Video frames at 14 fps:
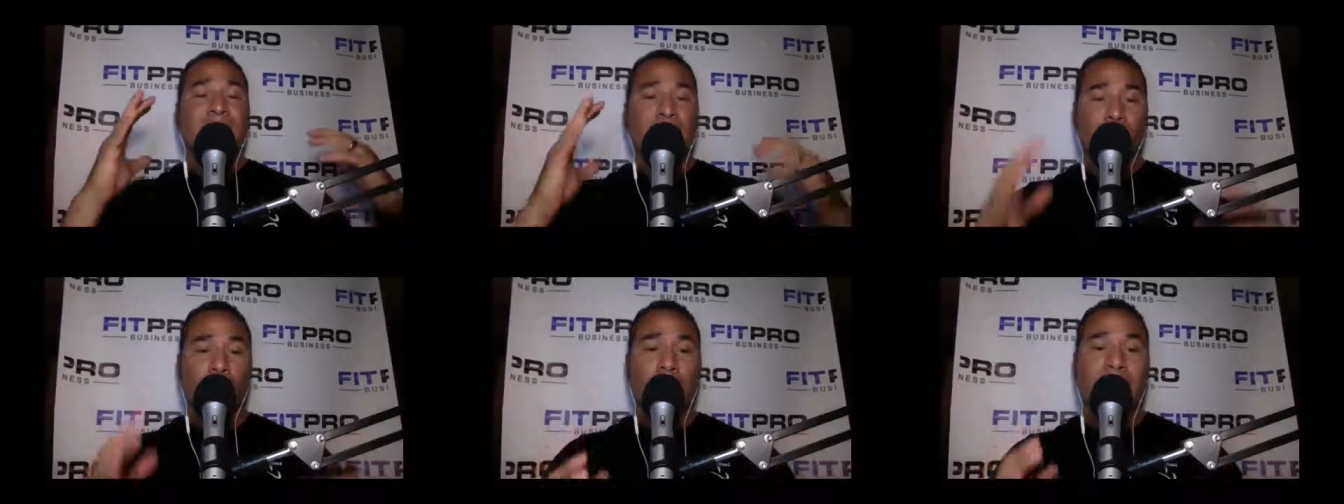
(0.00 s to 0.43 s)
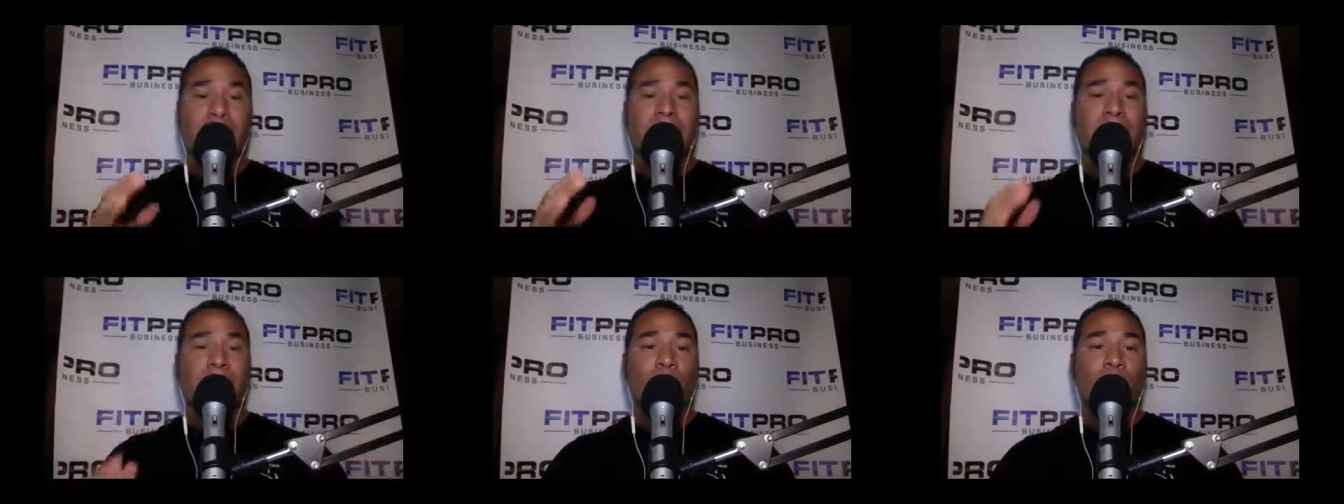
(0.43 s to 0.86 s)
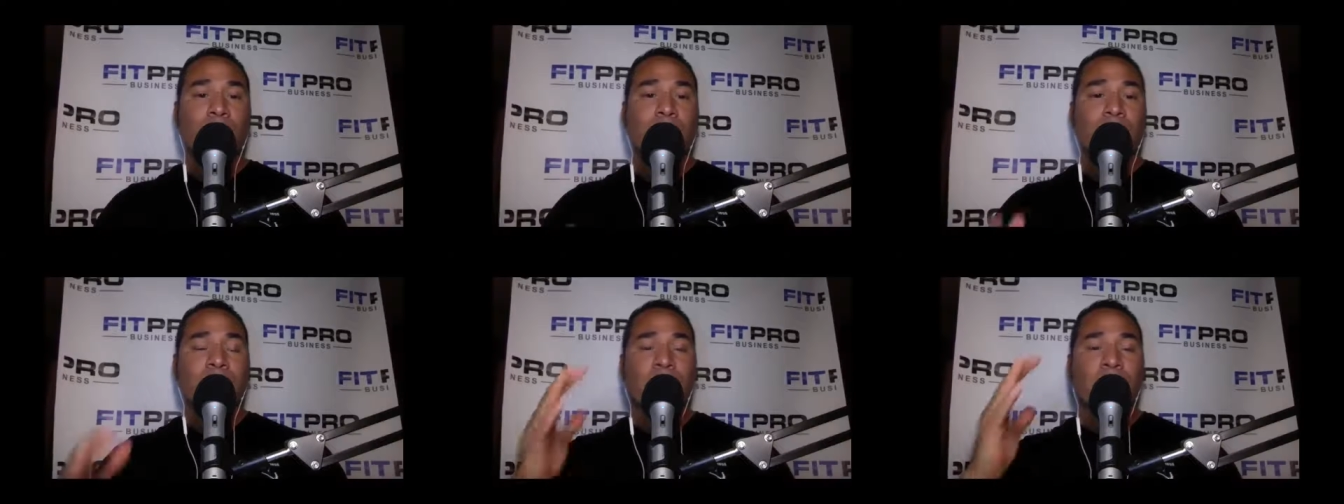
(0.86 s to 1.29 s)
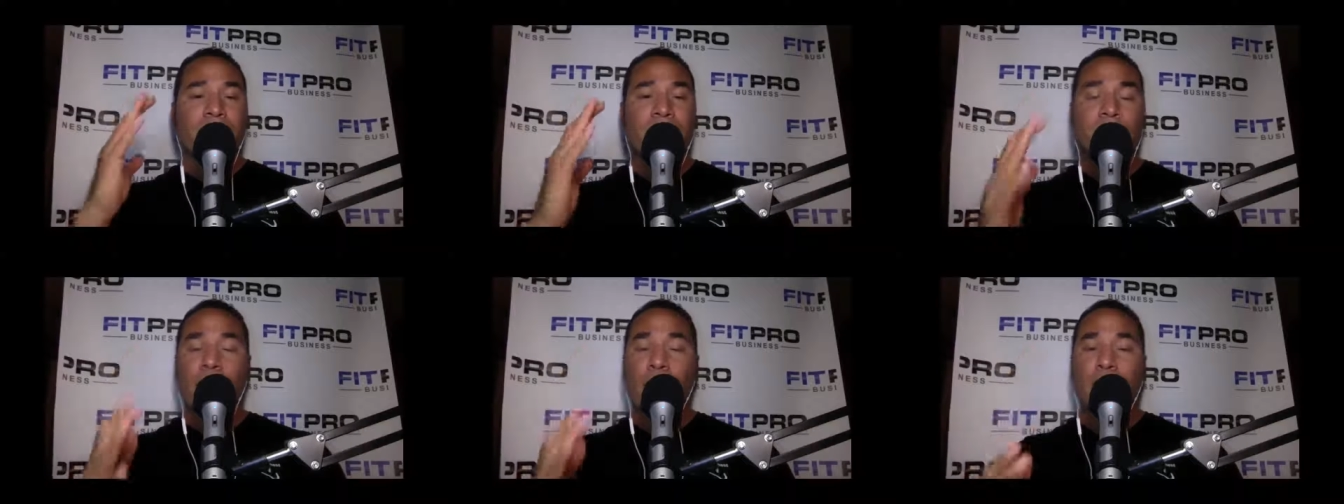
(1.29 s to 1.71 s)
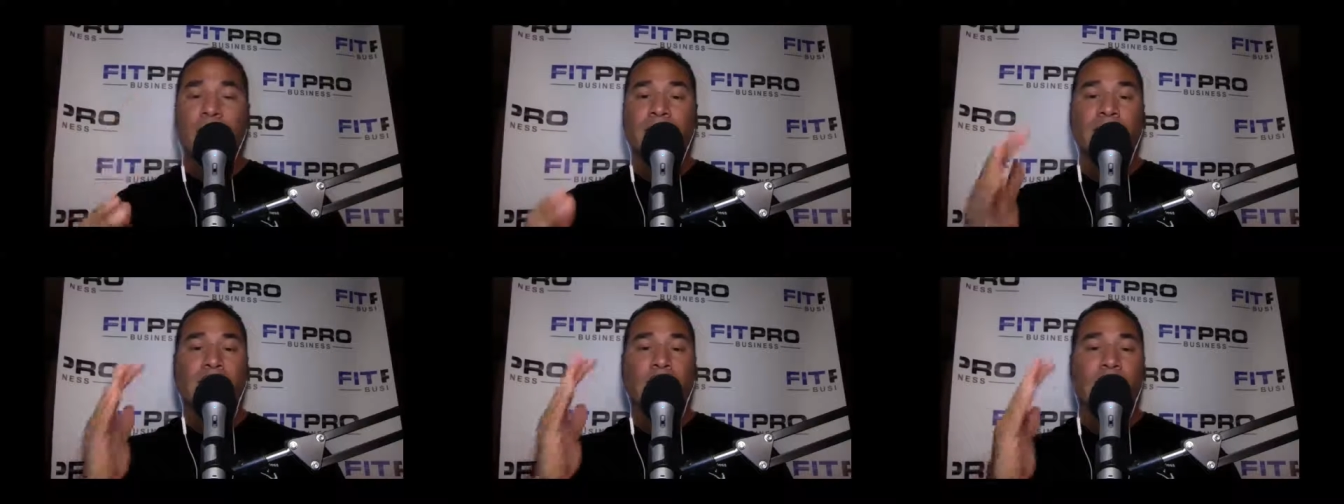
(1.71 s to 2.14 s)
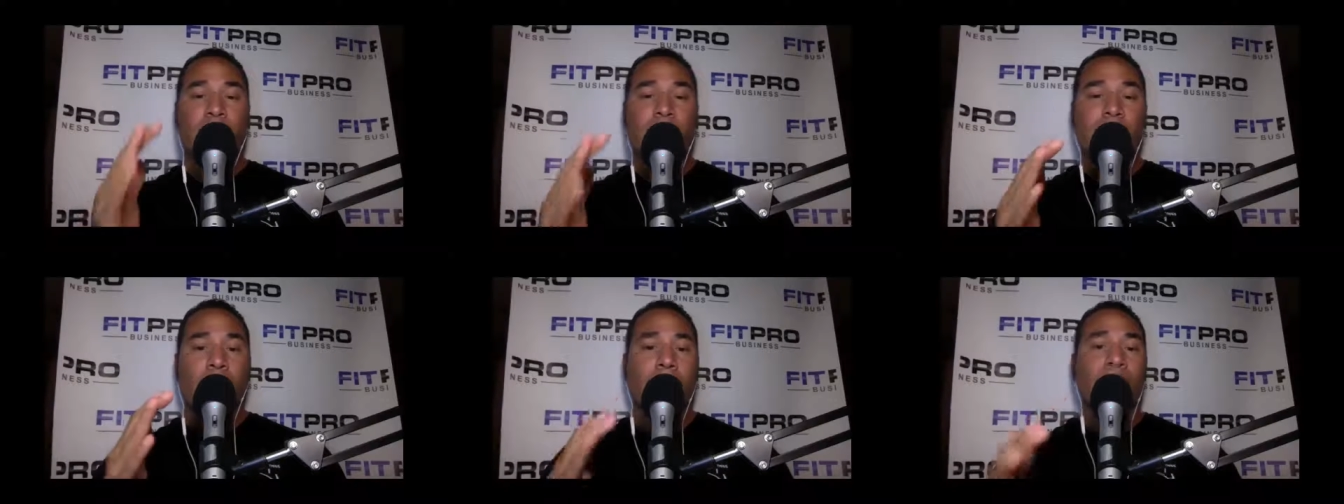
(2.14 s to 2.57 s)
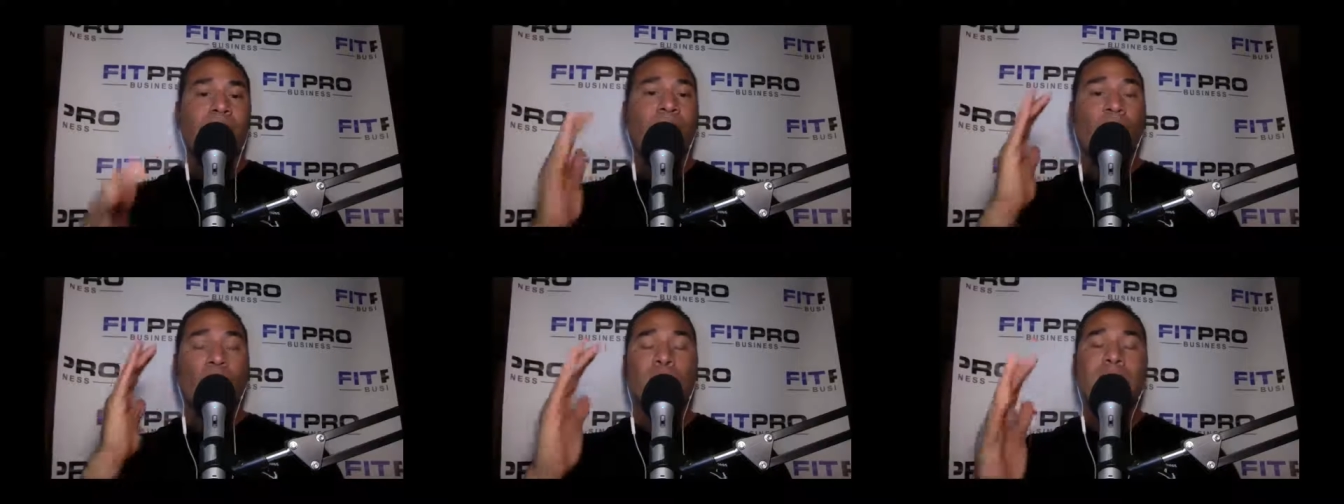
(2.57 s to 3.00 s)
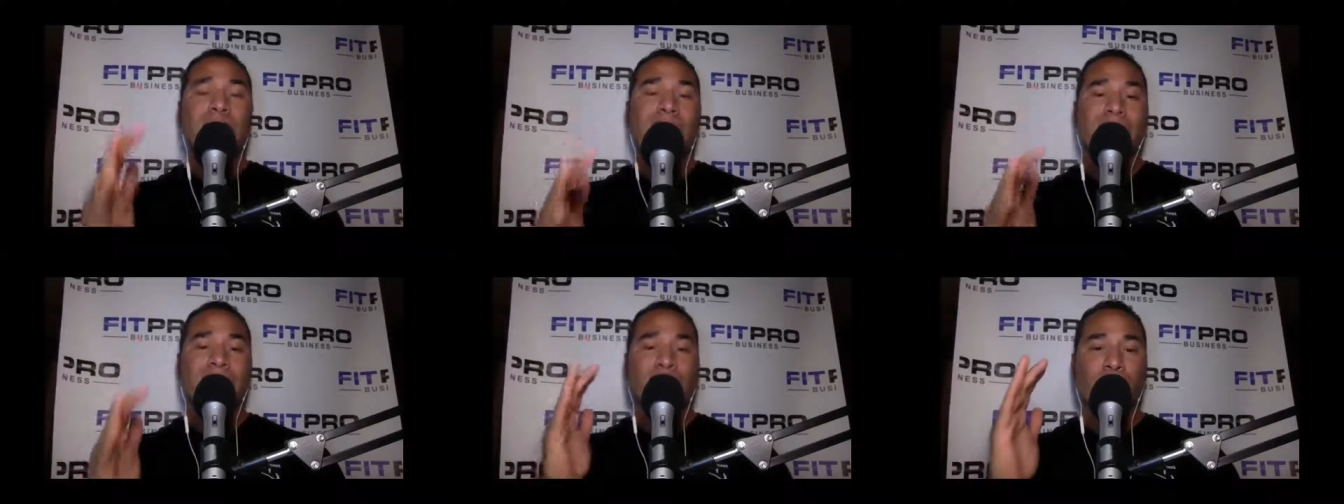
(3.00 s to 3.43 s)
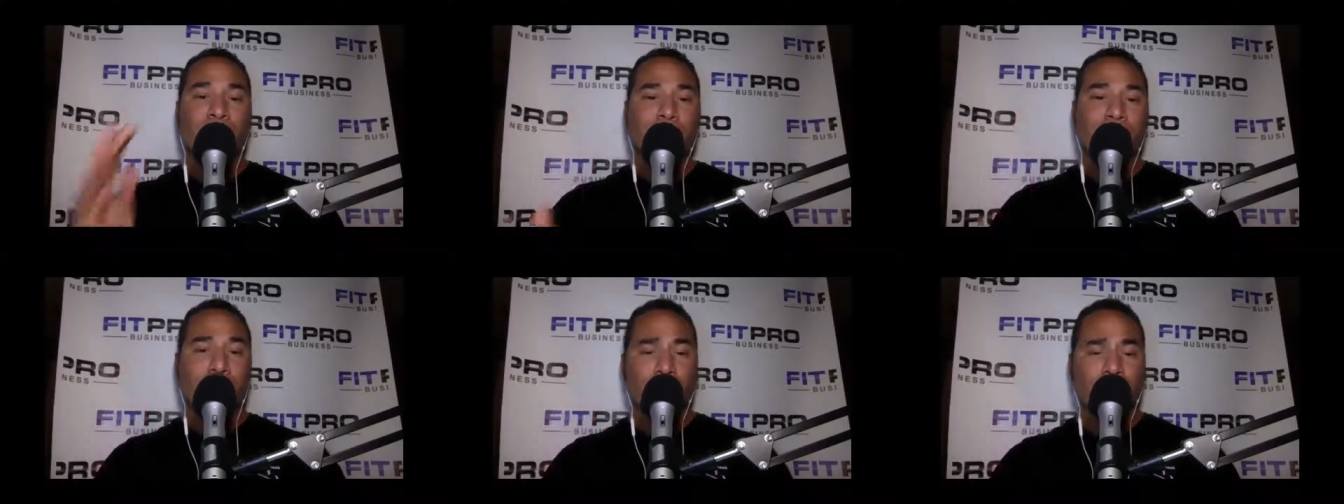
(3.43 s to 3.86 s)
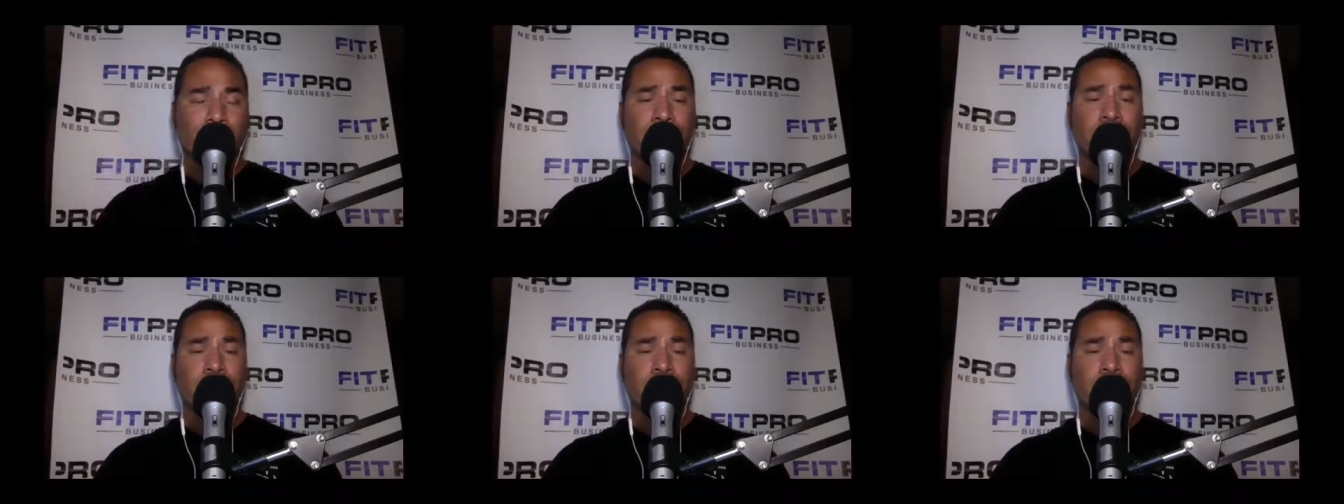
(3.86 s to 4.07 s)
Go to that same website, fitprobusiness.com forward slash breakthrough,